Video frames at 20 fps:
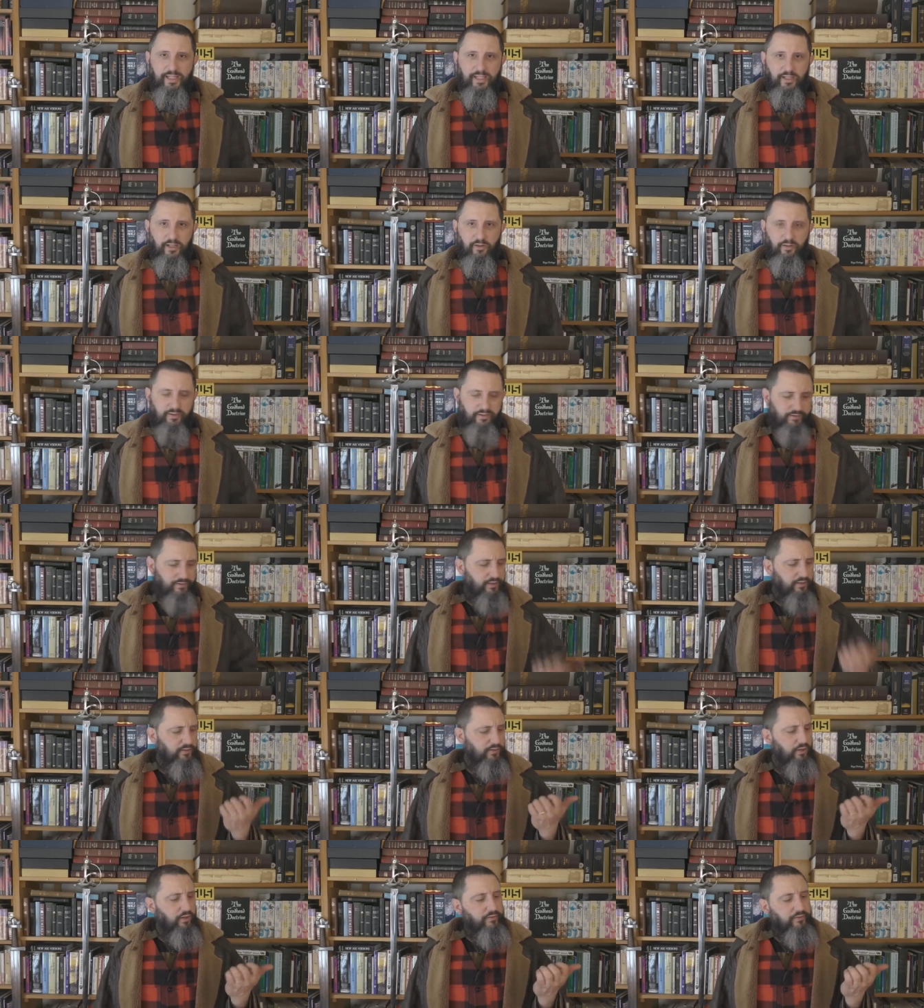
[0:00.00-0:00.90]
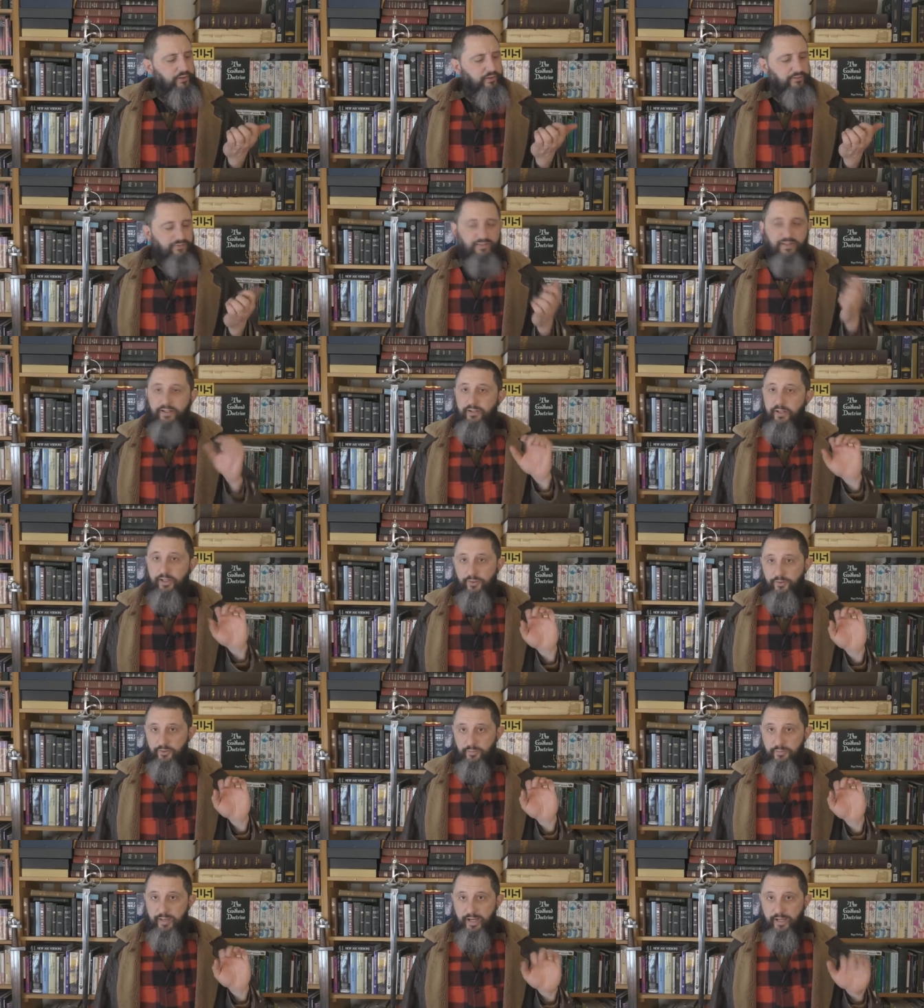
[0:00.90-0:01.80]
you know as long as their
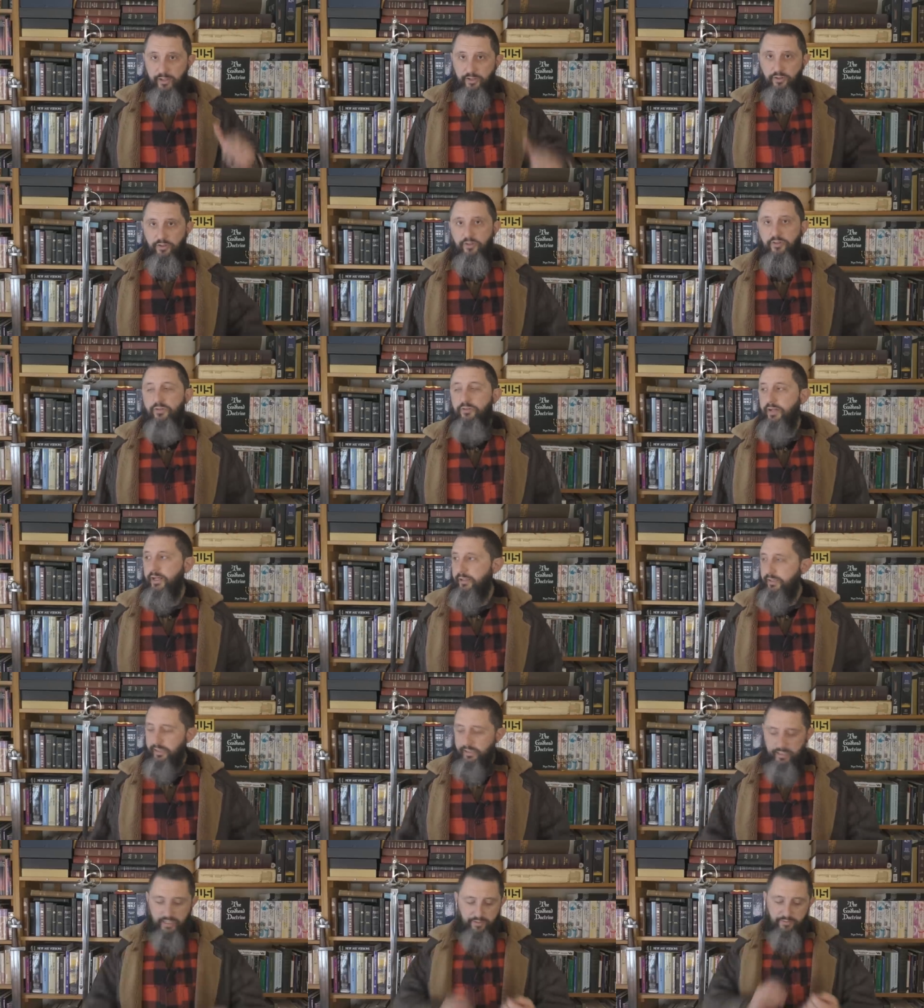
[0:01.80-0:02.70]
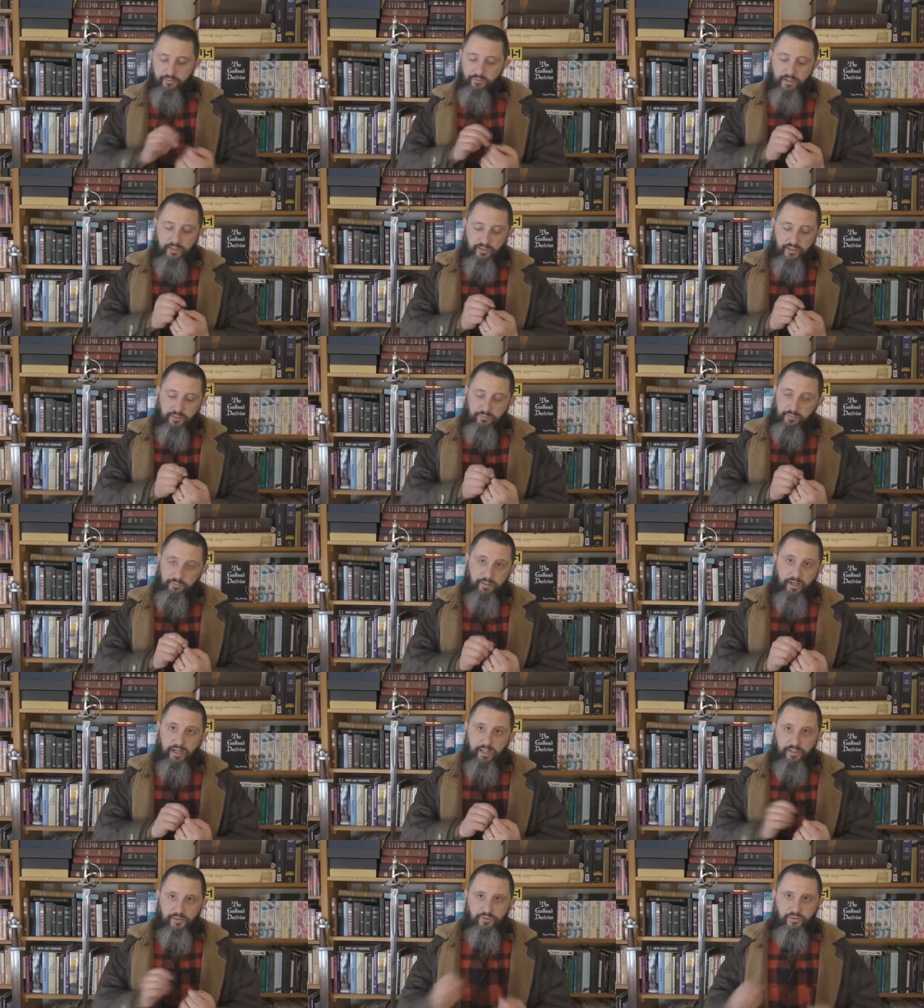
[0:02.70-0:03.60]
fingernails are manicured correctly and they have the right type of
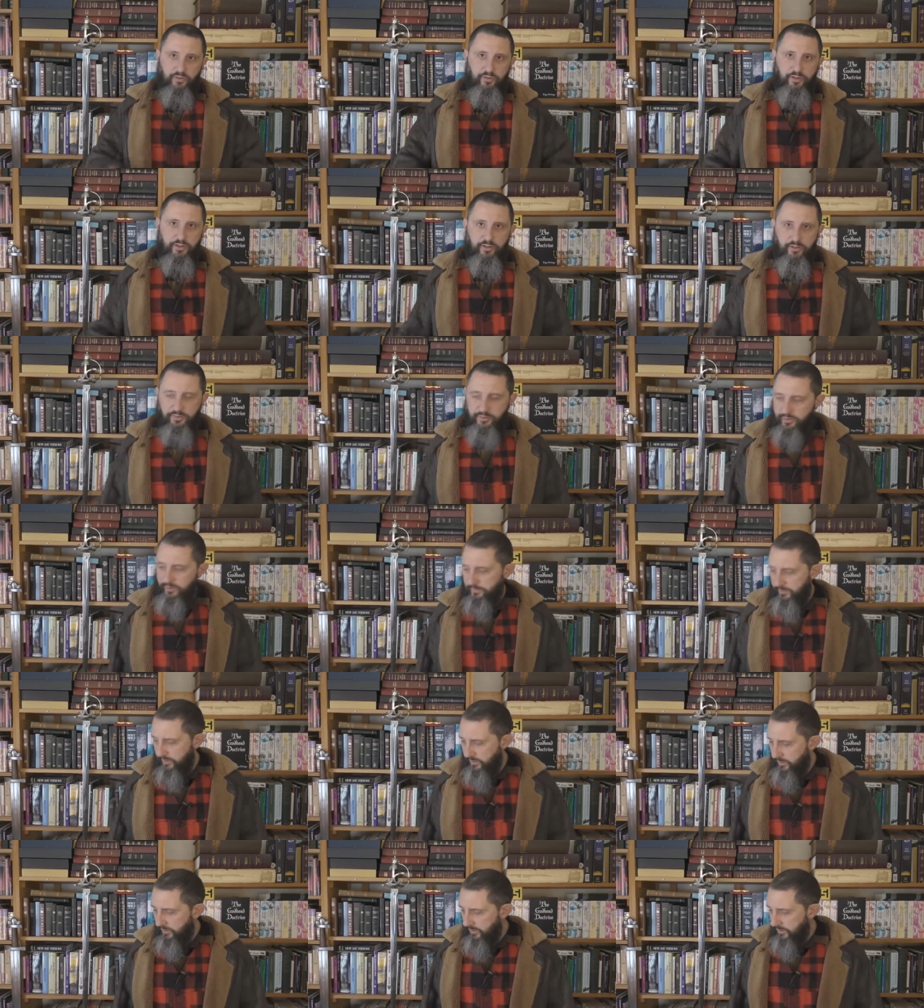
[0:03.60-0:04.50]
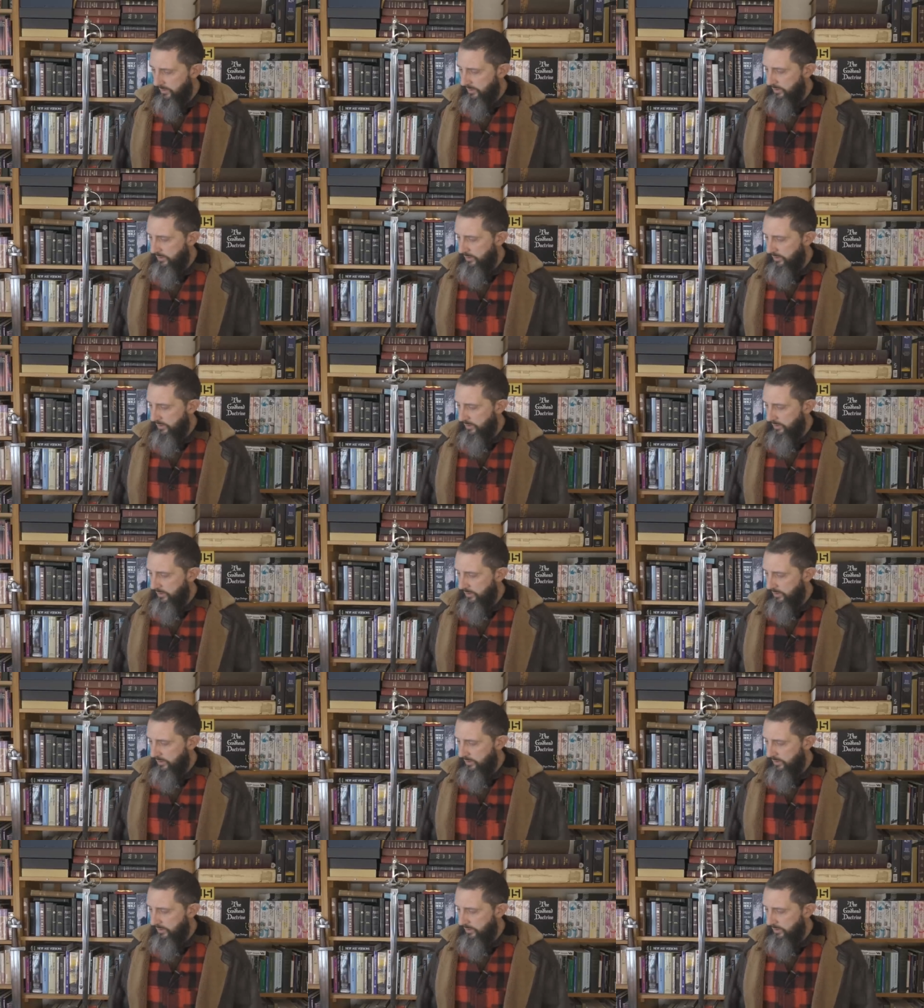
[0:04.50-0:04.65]
polish on it or something